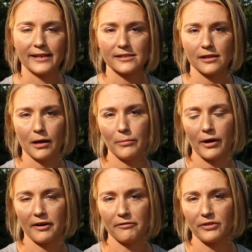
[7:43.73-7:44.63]
some
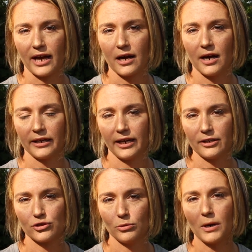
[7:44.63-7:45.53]
of that honey
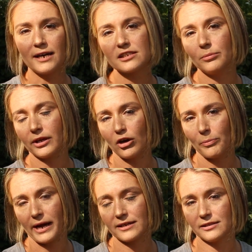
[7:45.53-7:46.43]
to possibly go
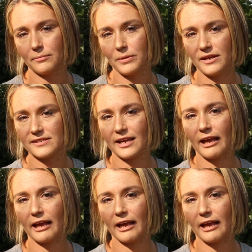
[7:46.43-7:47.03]
back to the bees